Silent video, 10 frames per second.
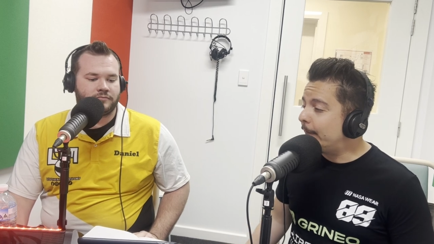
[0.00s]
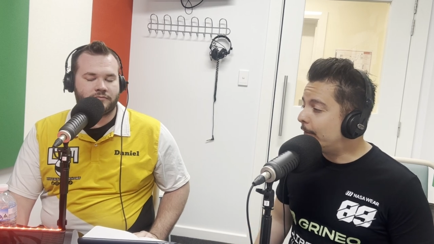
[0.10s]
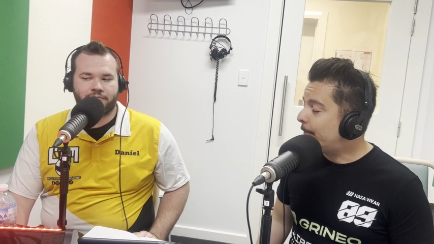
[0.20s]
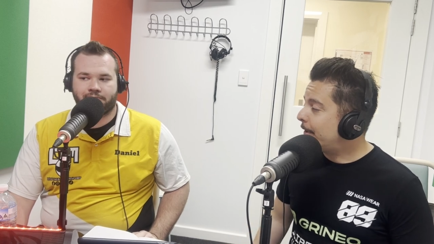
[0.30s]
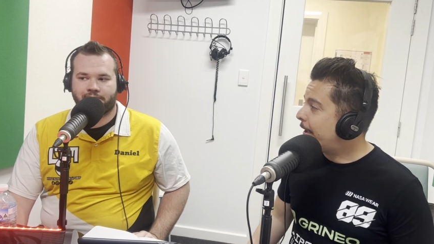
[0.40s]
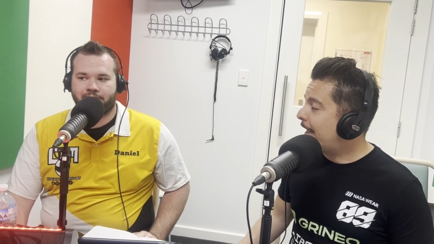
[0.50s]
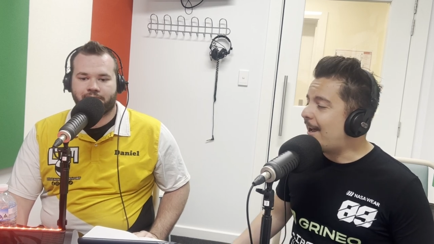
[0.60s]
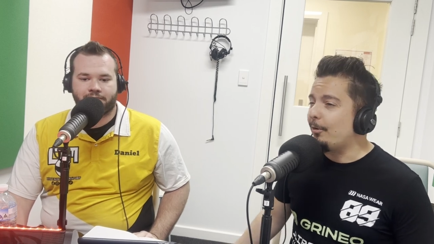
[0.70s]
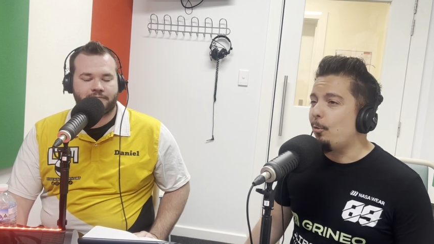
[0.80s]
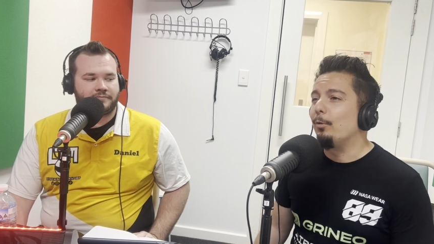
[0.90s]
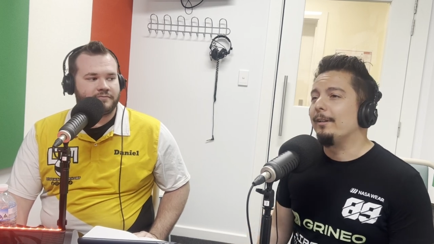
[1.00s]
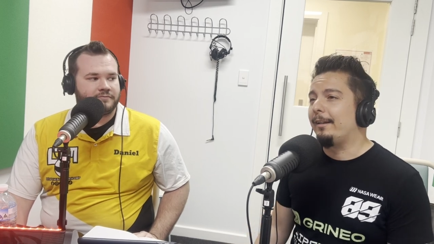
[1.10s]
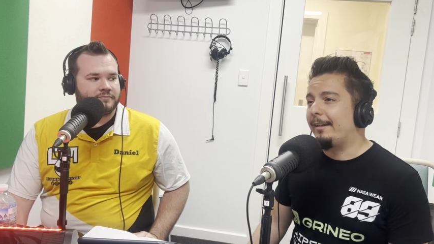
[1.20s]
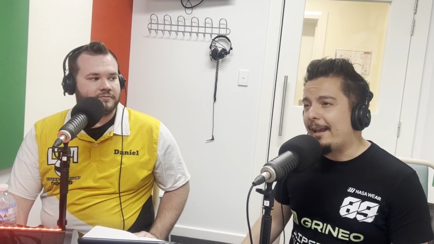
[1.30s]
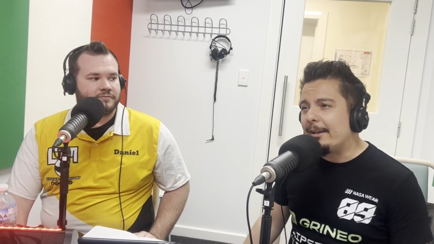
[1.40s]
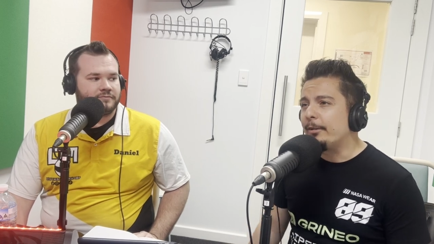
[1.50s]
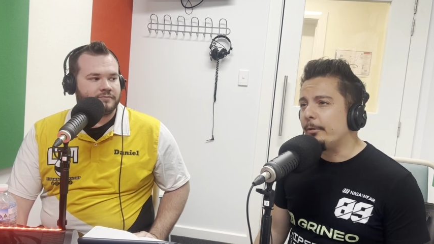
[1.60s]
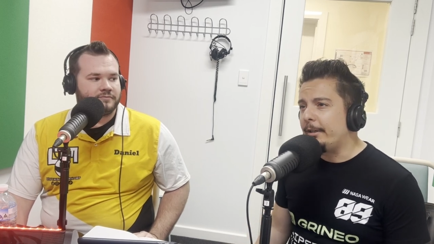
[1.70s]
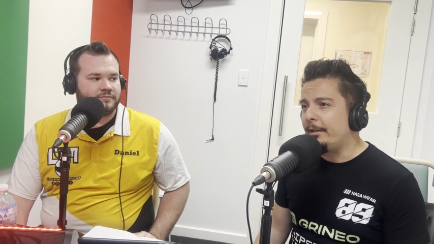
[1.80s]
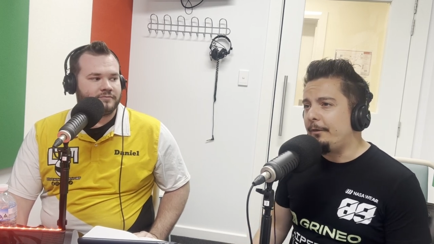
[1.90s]
Speaker 1: I mean, you can't call it a
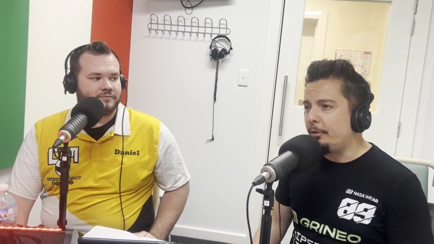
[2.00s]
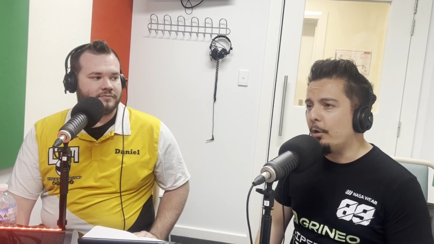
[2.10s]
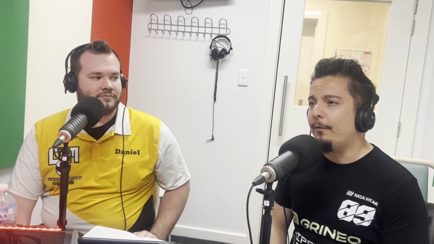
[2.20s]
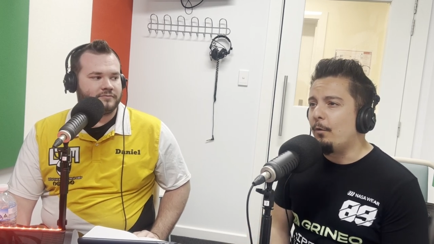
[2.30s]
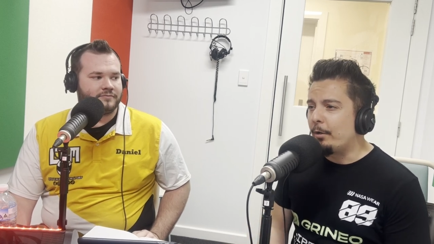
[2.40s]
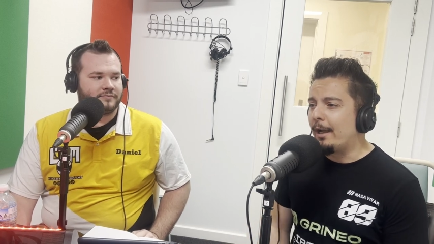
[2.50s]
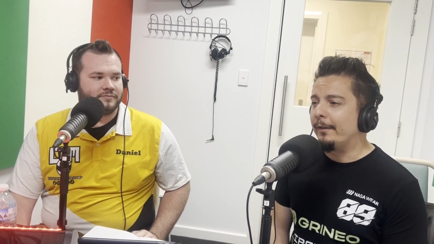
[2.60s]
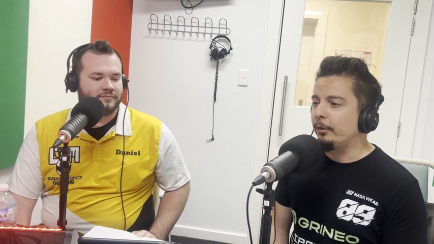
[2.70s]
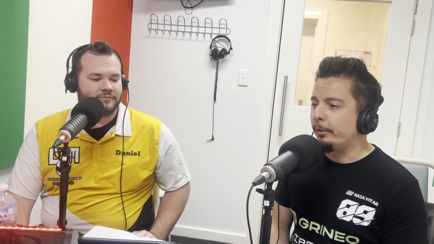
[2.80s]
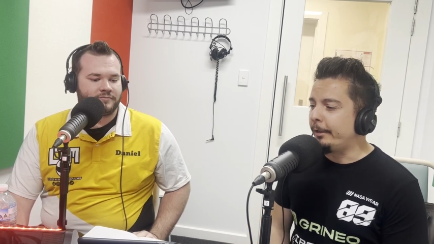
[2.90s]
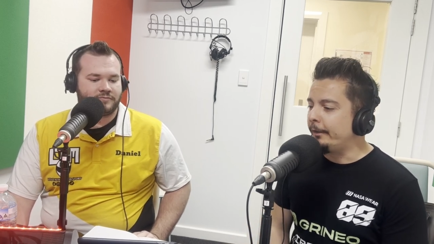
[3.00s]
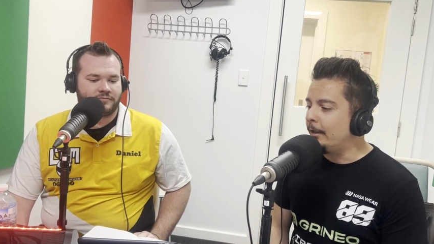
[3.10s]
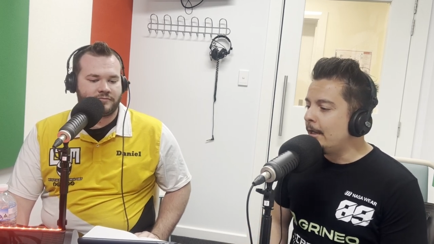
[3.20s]
category if you have got four cars on the grid.